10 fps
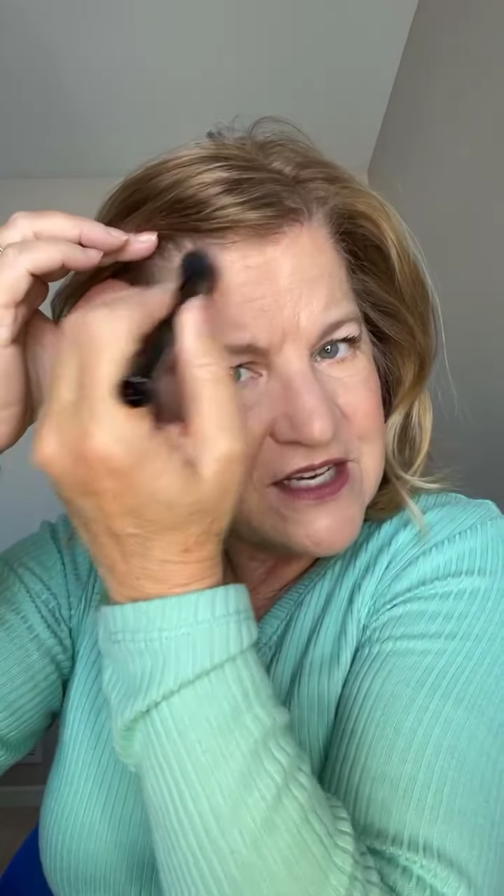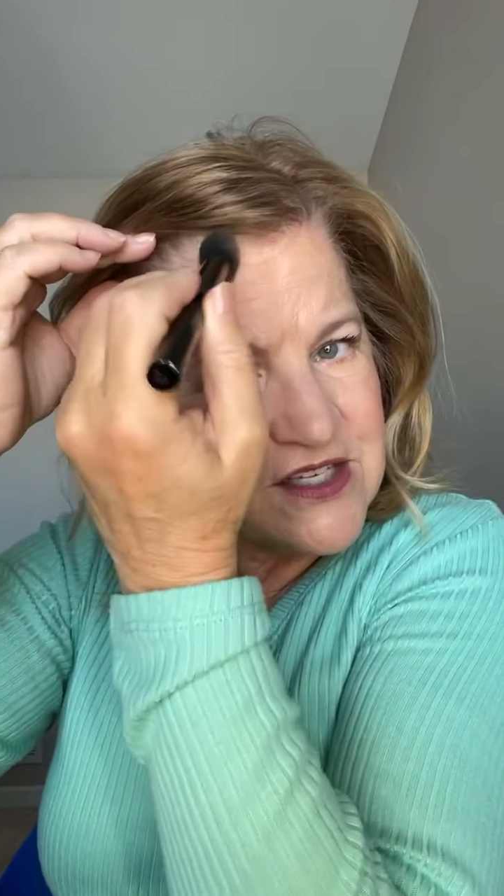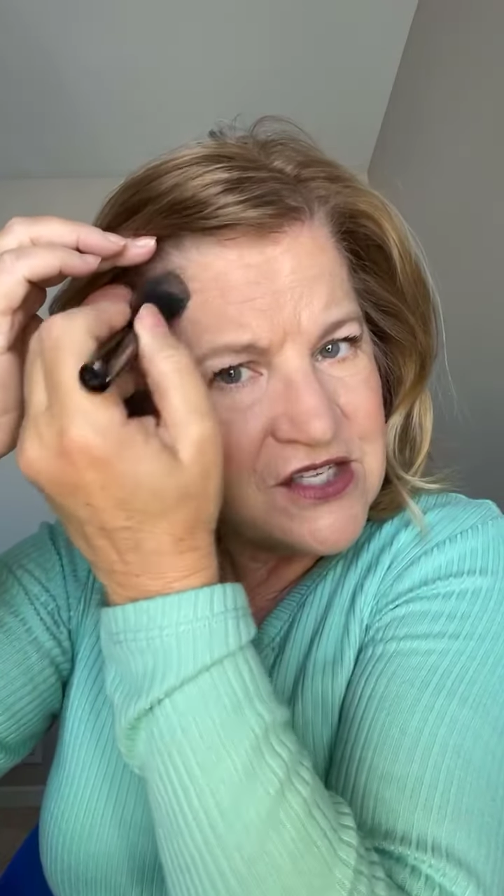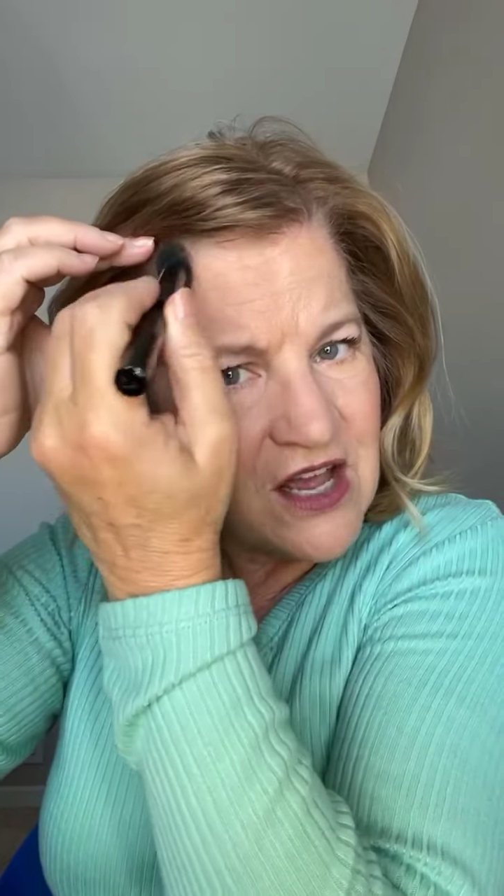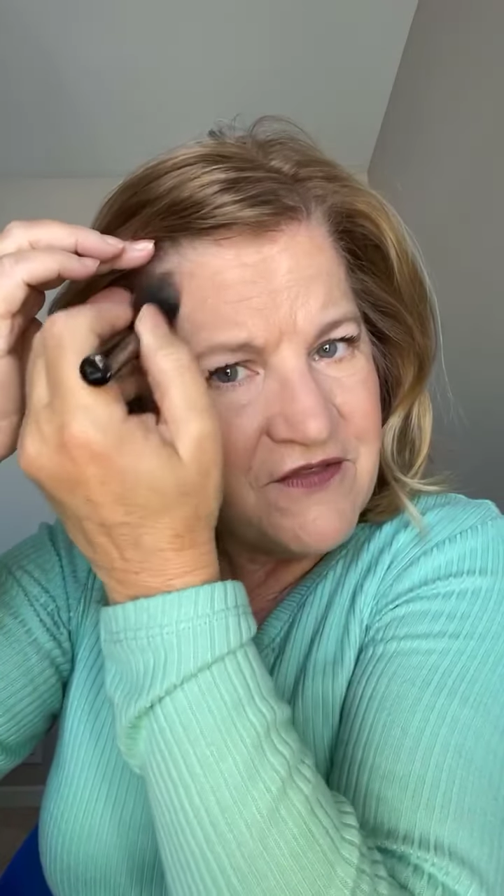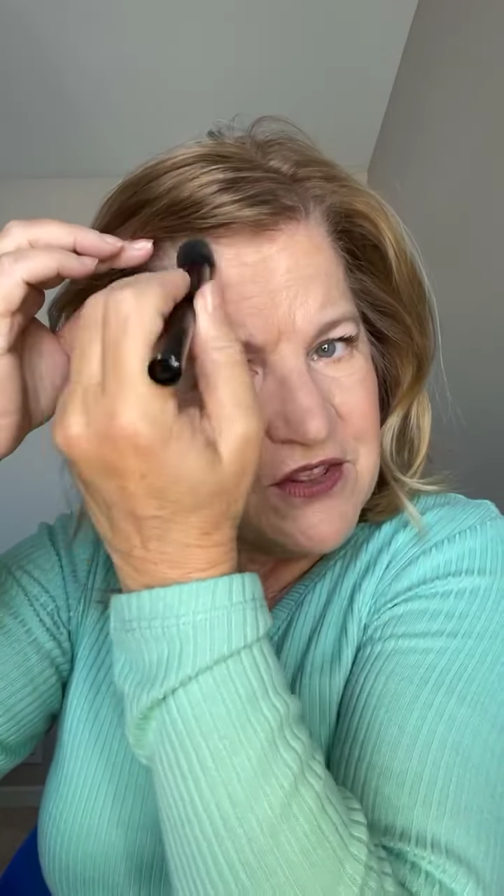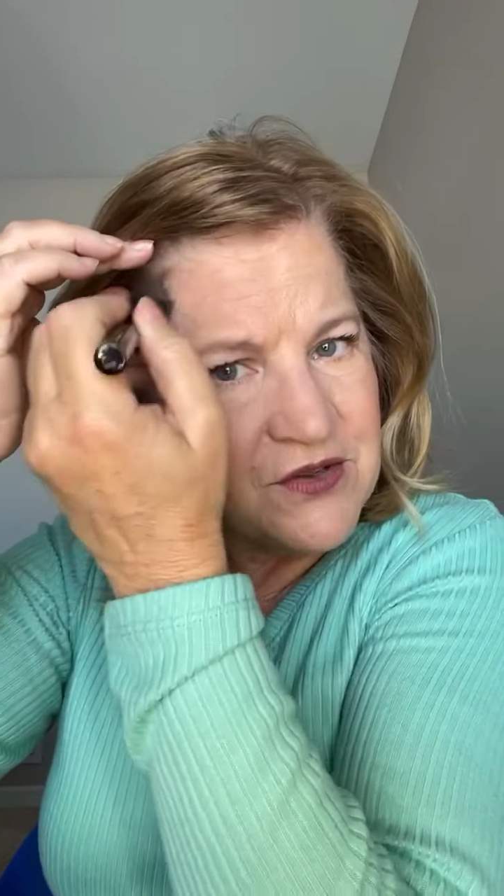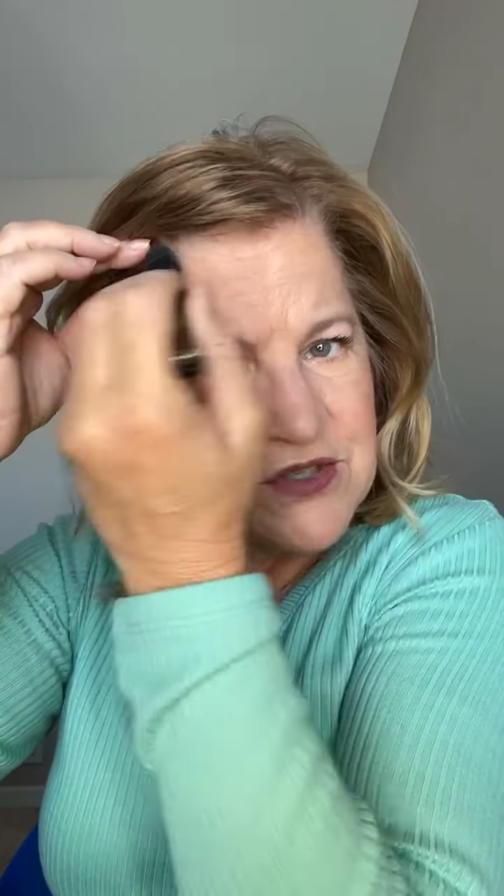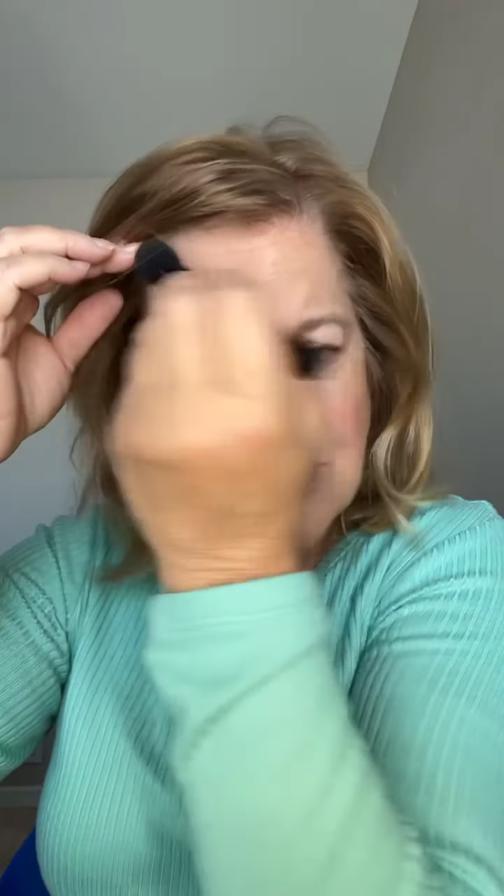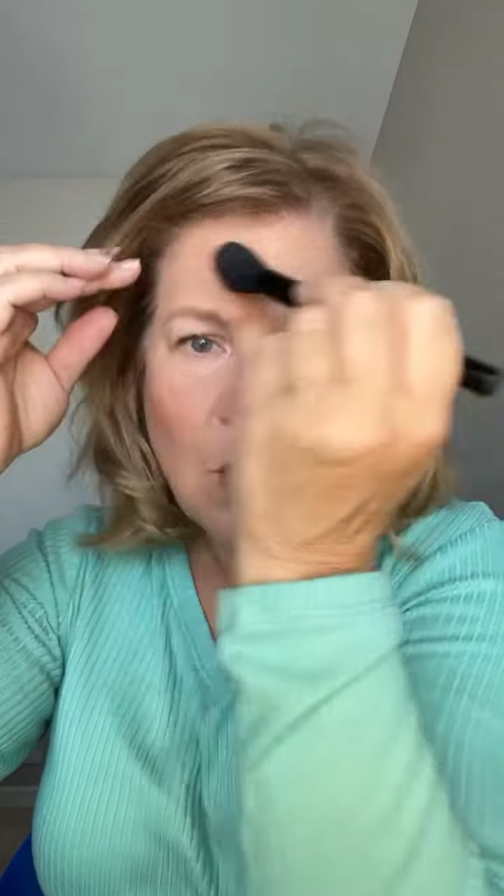soften
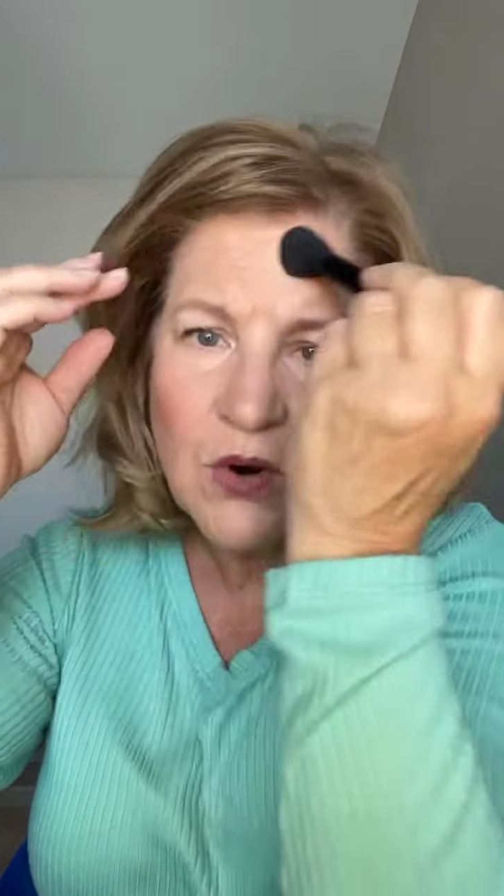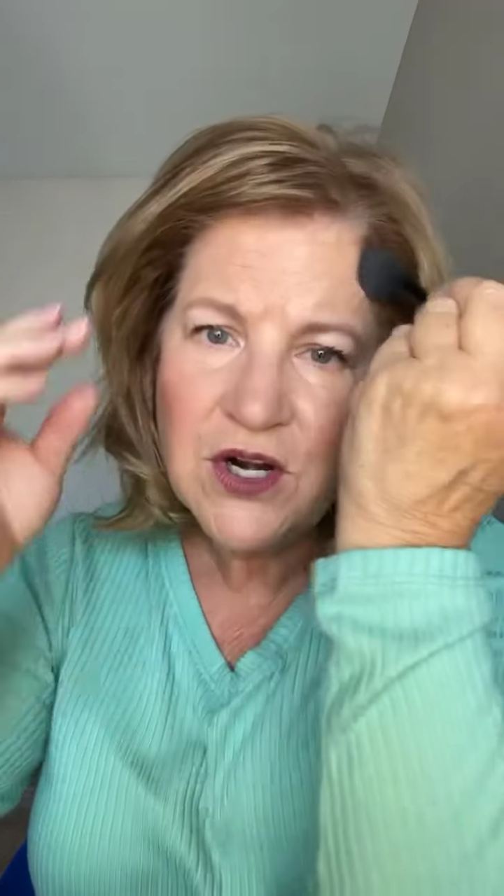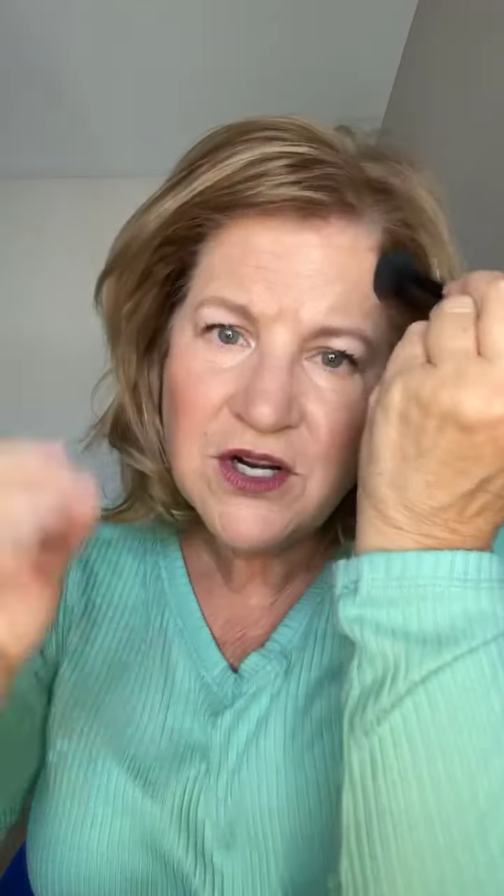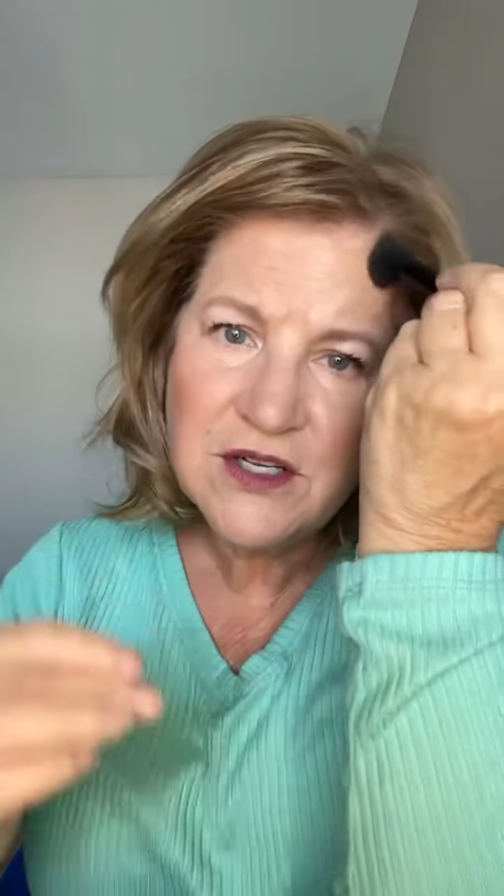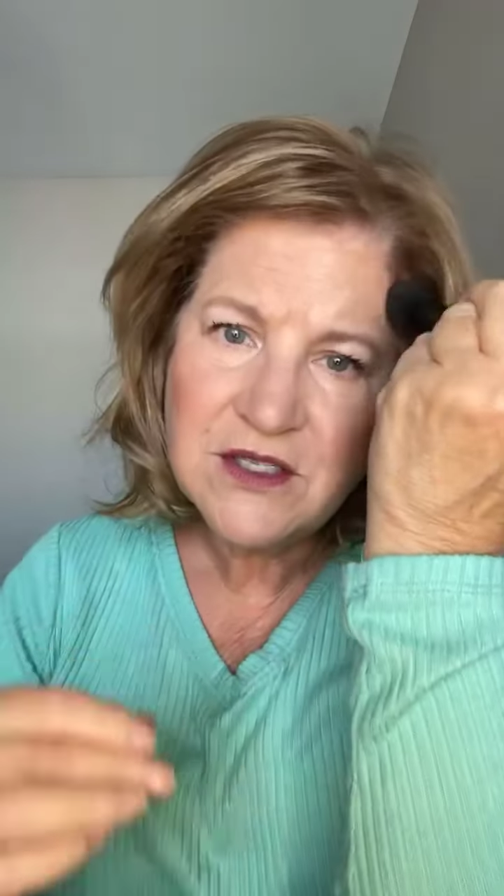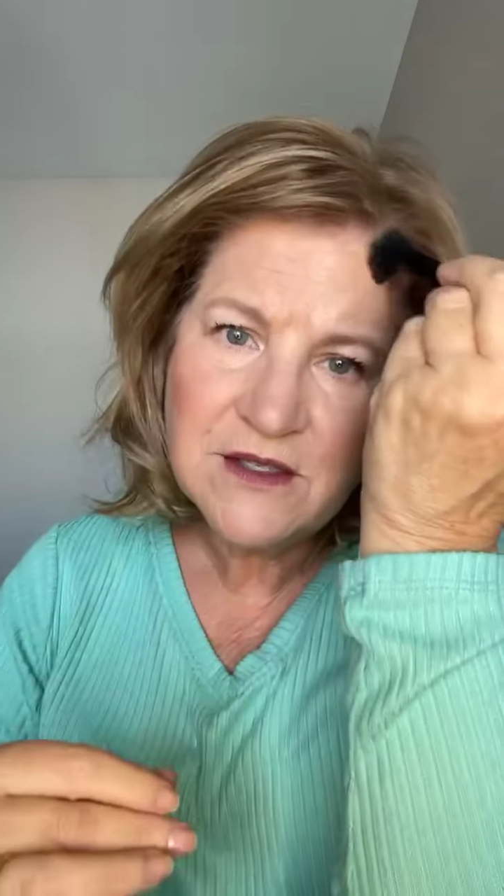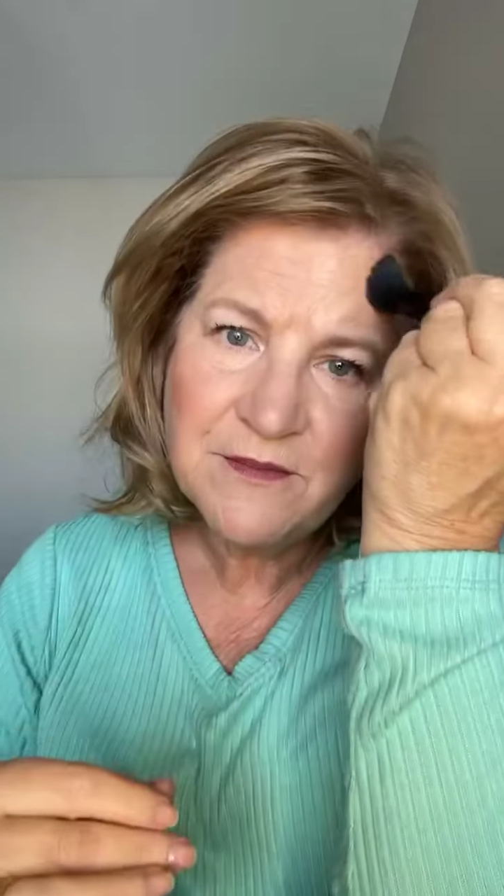those corners.